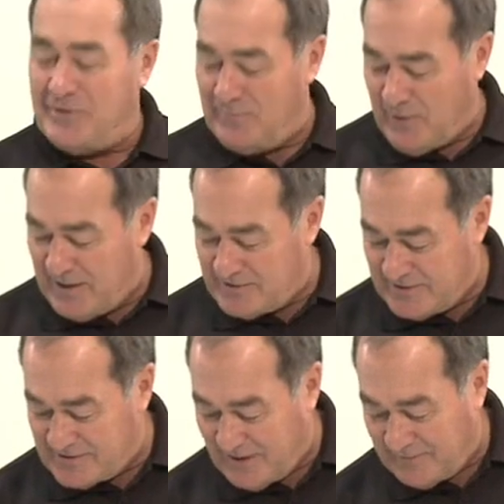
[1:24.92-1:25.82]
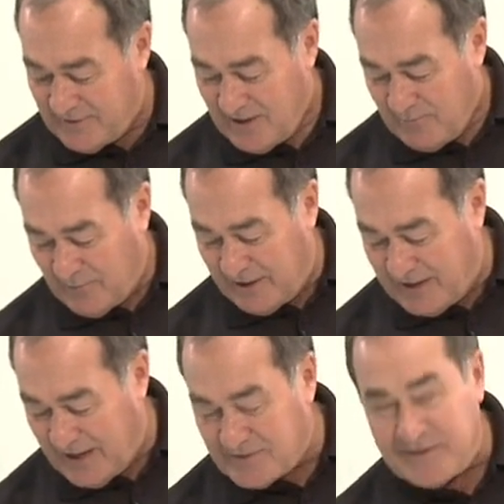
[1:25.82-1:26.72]
amazing stuff. But it
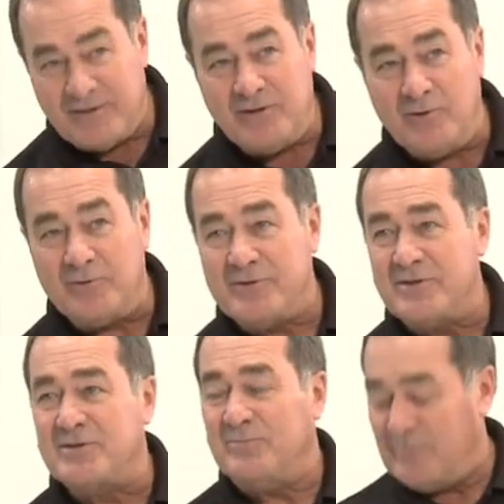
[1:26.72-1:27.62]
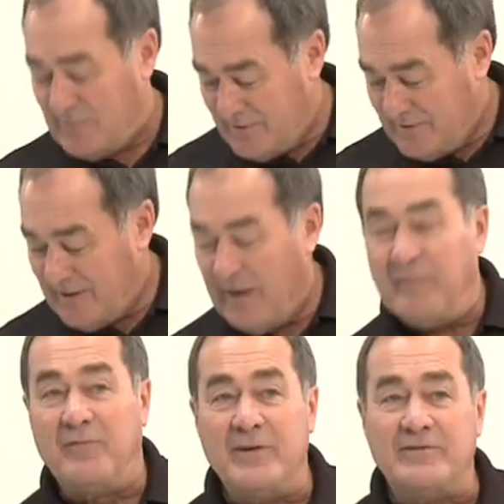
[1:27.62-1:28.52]
gets into your system
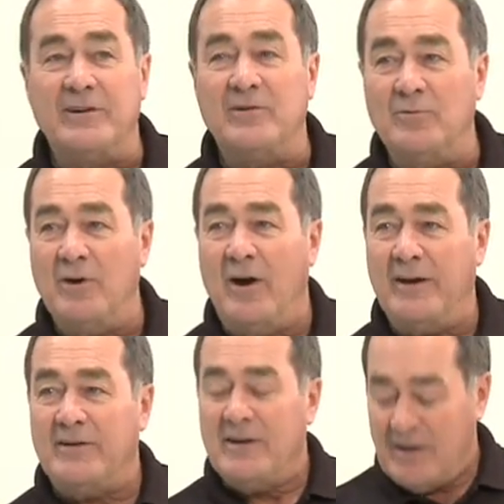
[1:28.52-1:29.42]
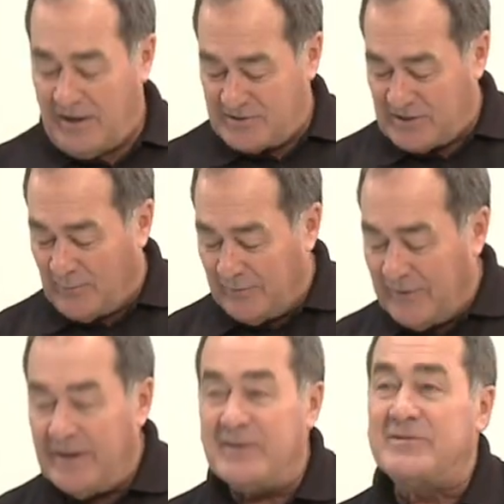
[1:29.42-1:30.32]
every single night, and some of
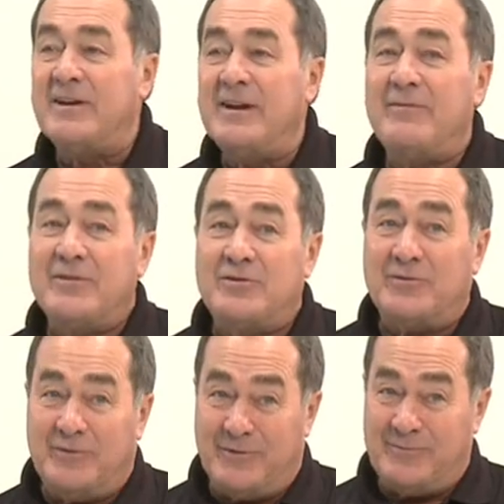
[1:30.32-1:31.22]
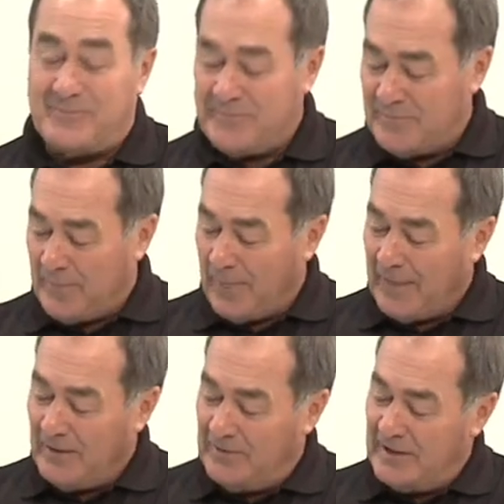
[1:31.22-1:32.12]
it is delivered to you.
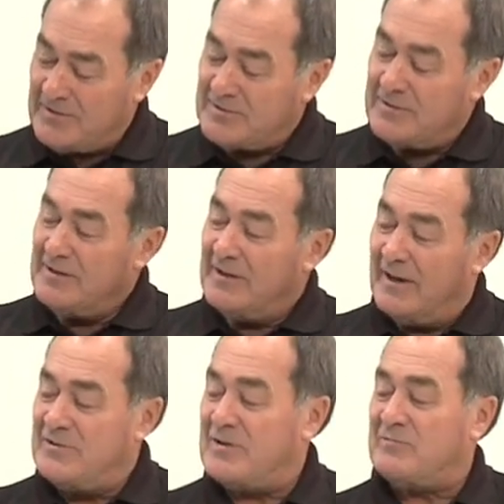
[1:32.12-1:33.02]
This is just